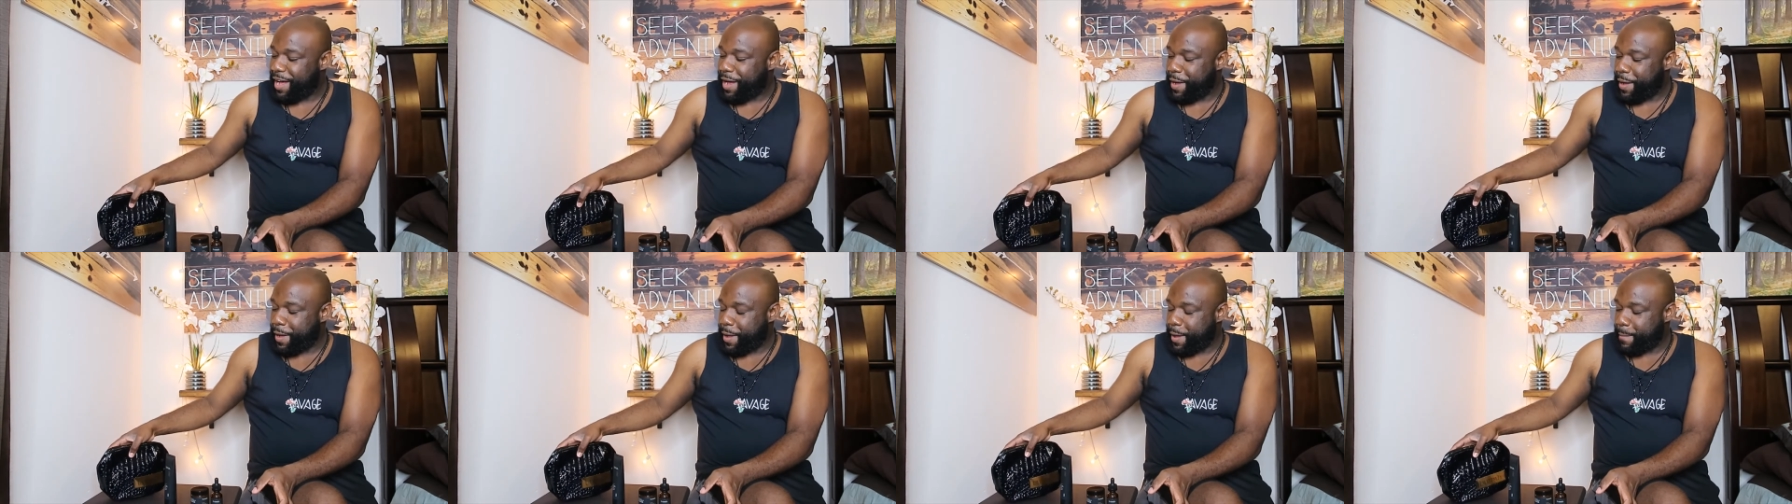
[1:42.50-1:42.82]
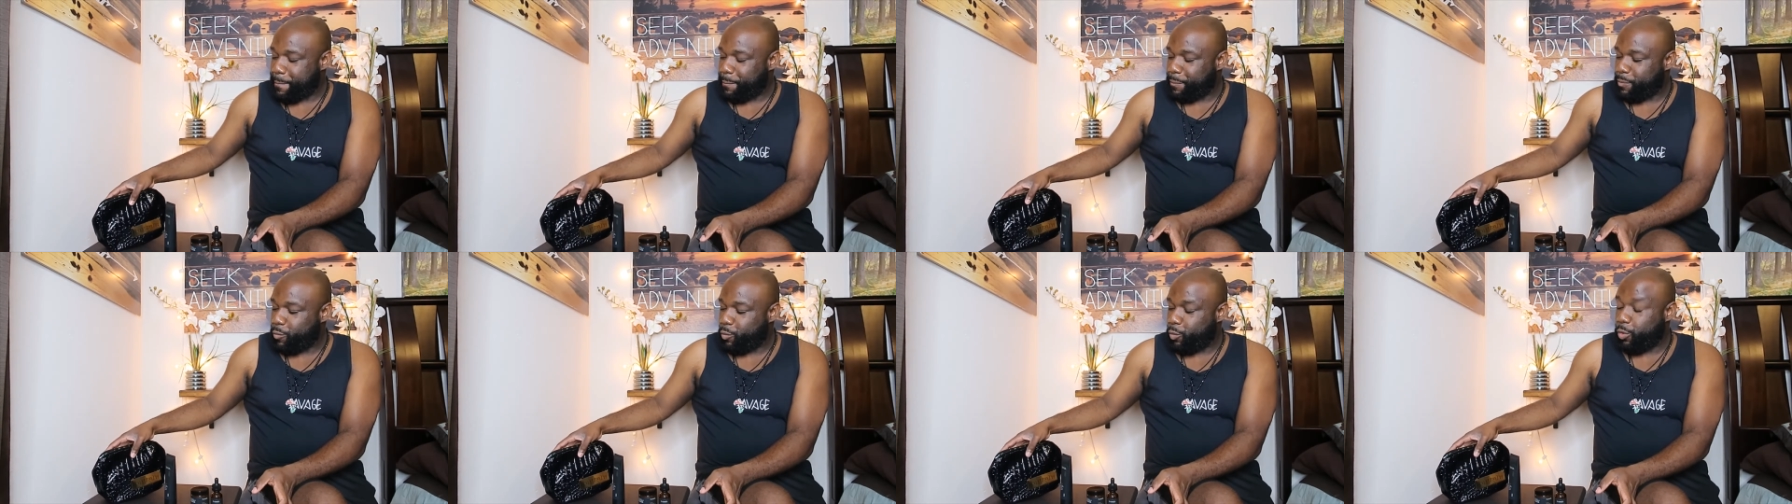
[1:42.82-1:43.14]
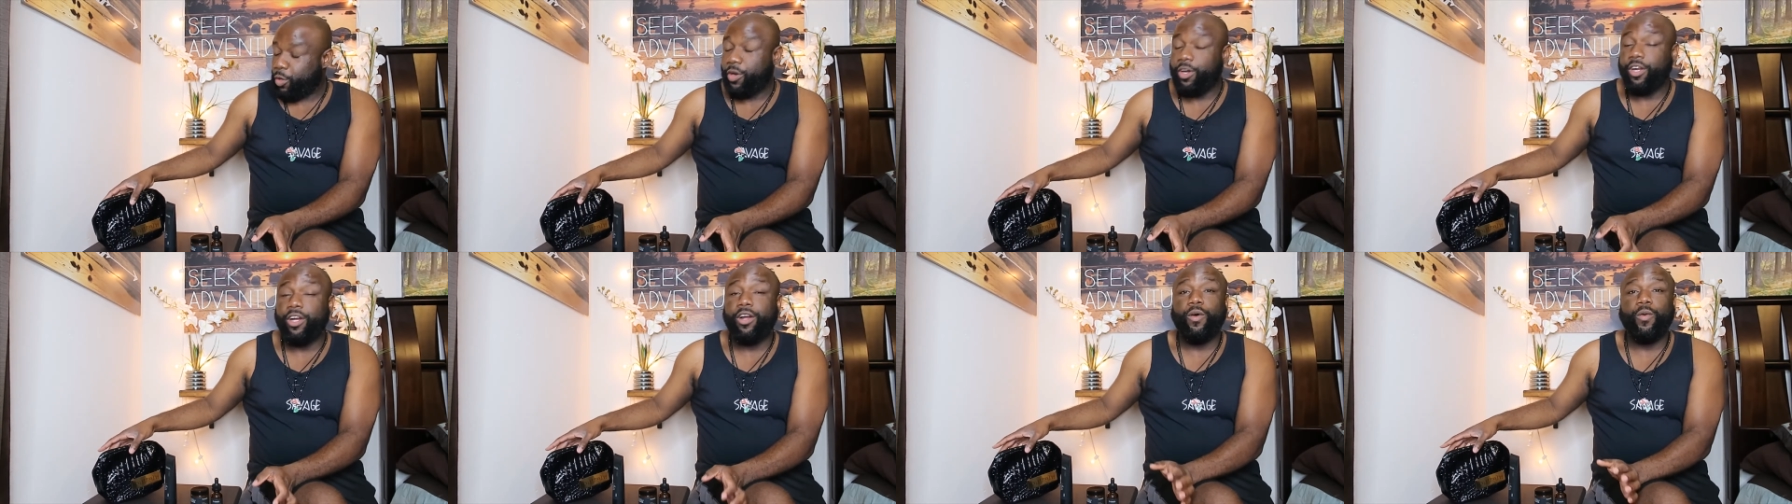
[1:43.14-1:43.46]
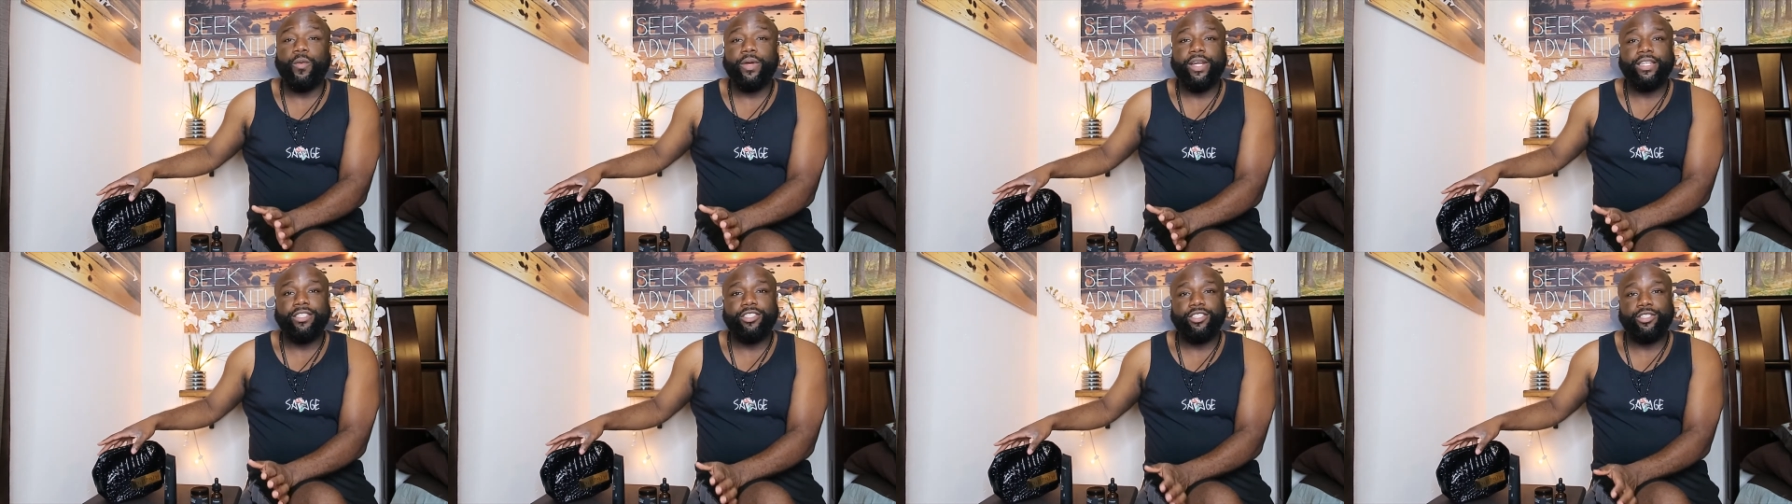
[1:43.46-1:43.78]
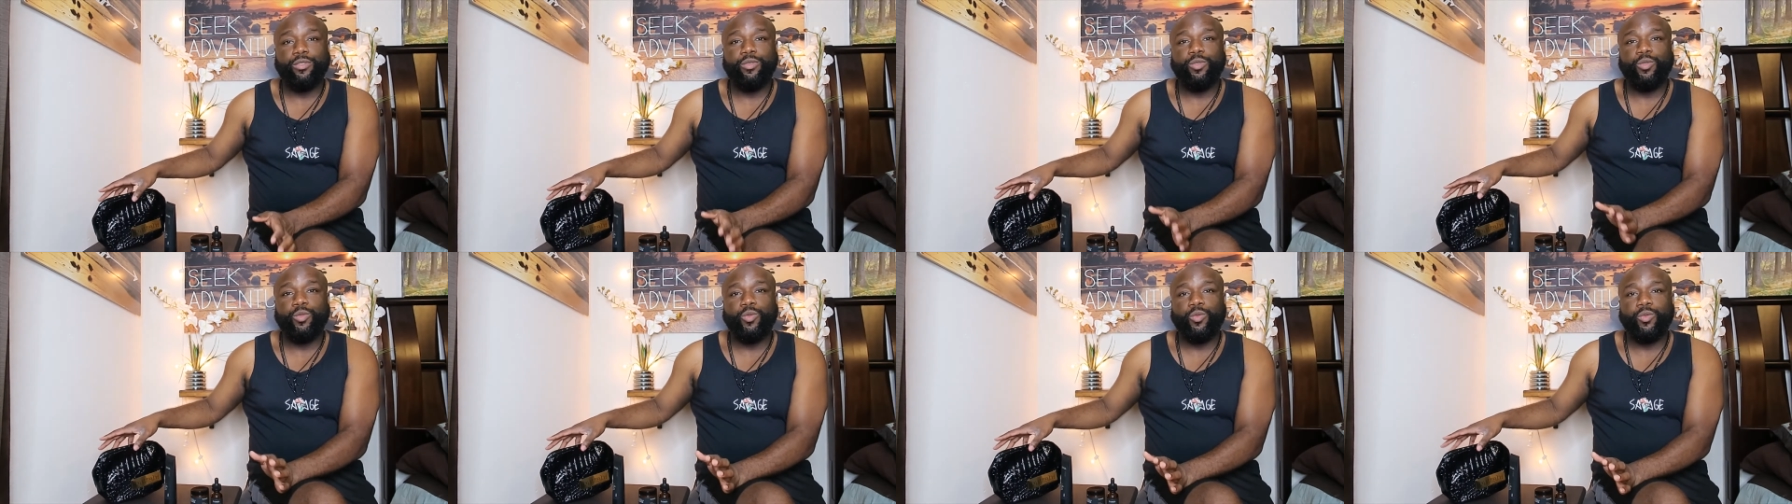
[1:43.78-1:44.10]
um, we're gonna go
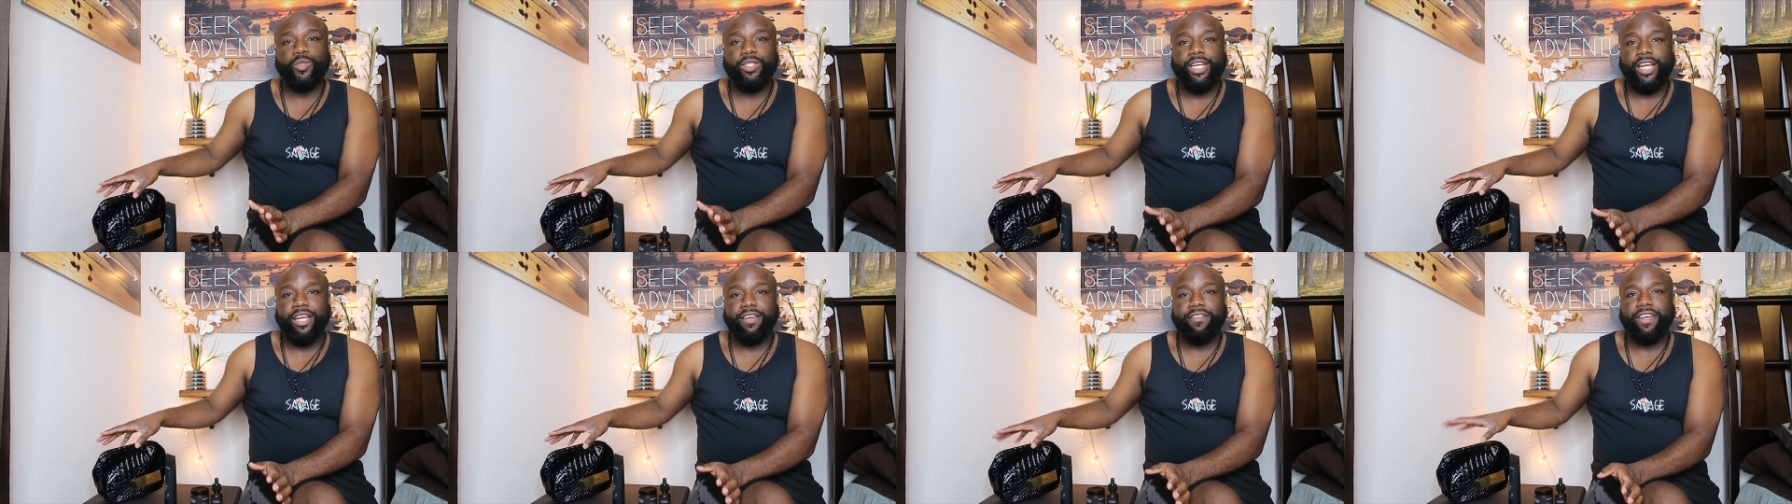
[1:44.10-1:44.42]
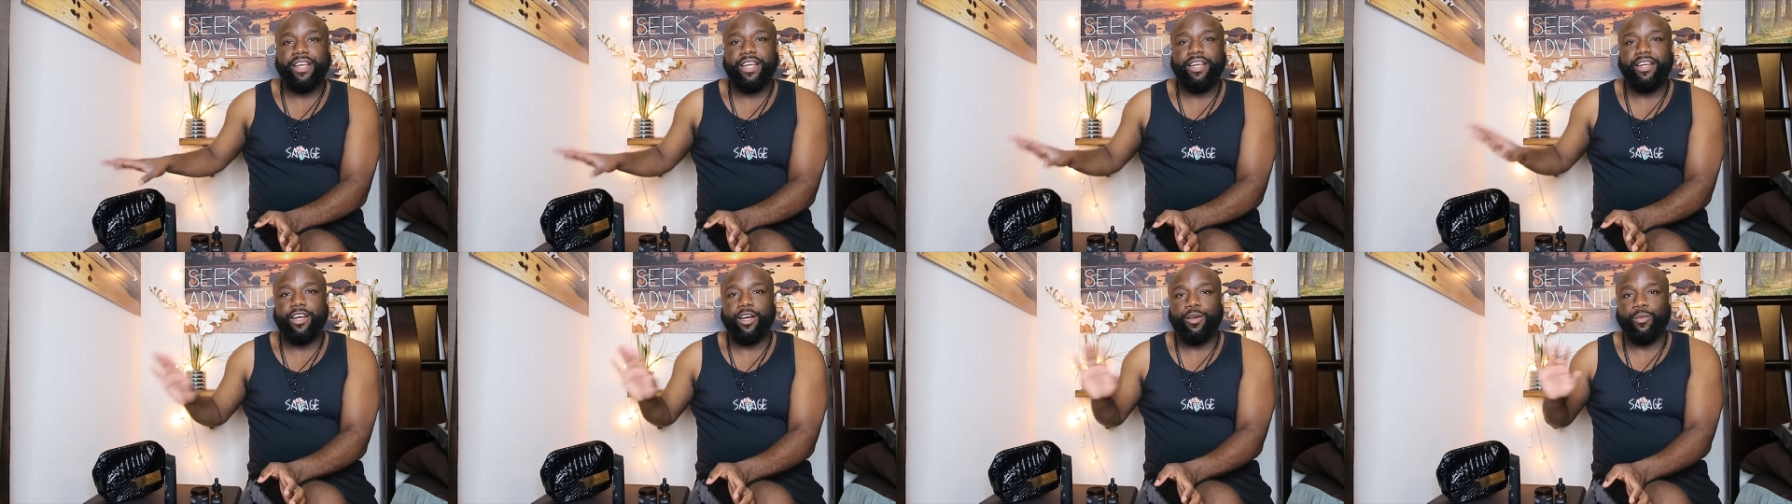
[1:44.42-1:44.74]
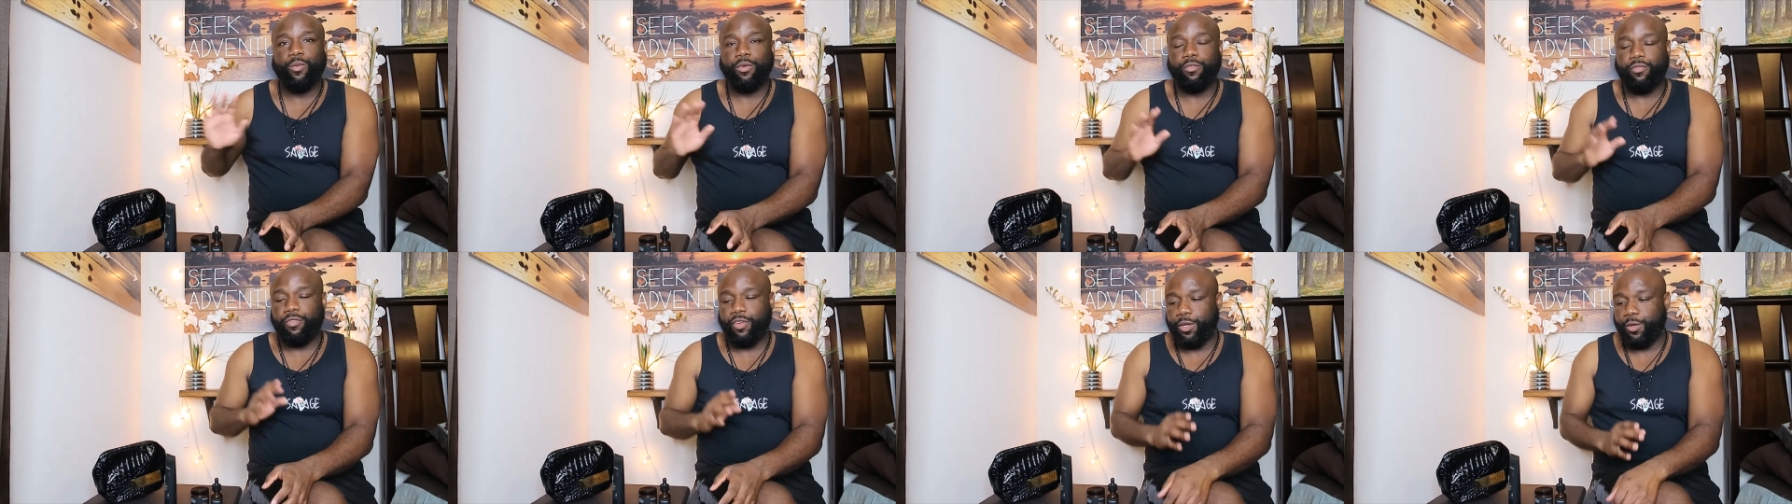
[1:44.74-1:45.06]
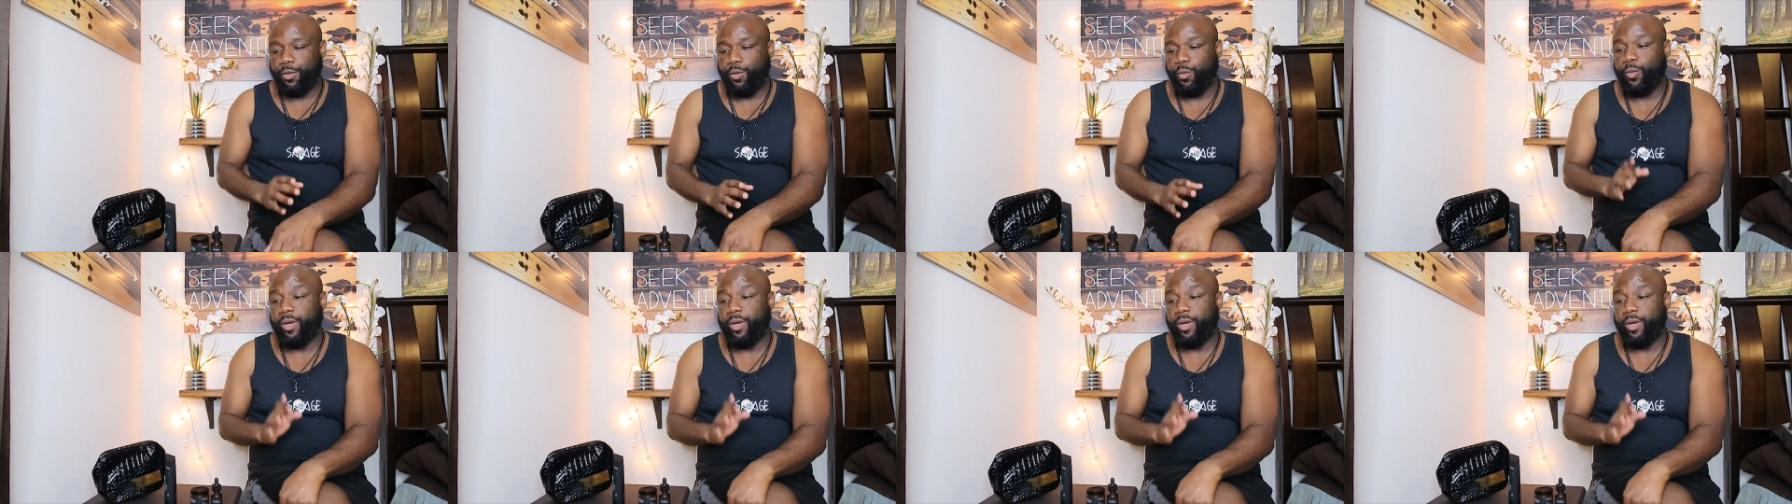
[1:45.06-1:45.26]
into giving a review.